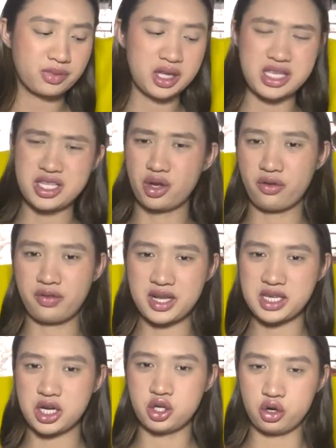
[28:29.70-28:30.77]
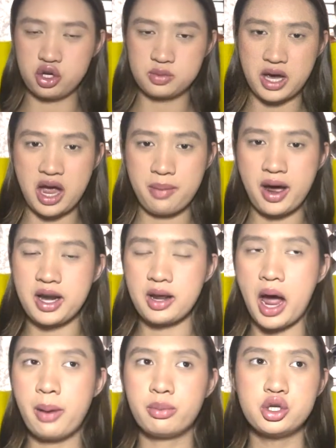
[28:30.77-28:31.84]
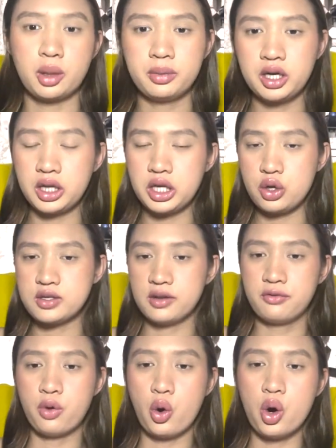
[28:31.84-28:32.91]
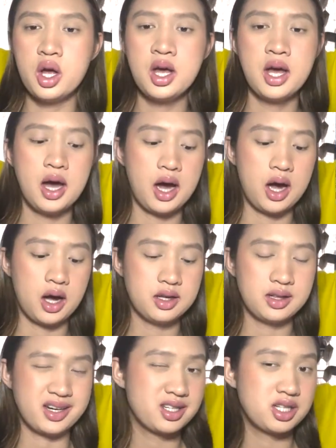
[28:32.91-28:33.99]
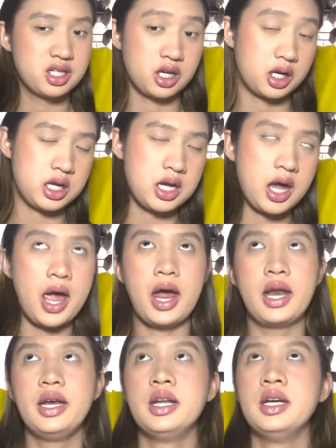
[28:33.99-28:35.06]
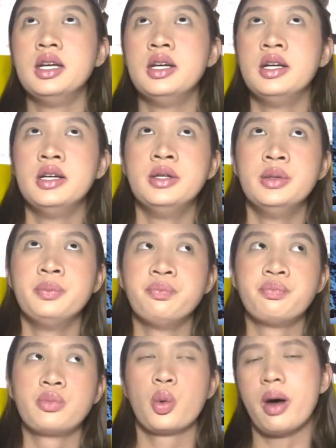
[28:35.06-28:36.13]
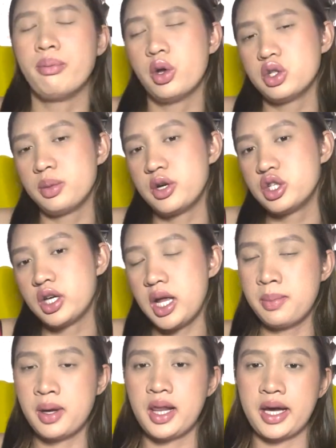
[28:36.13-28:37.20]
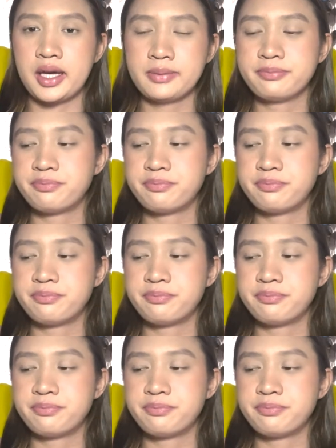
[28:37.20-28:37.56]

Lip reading: There's a lot of things I don't use my iPad. I predominantly use it for like study and, well, not so much study, but like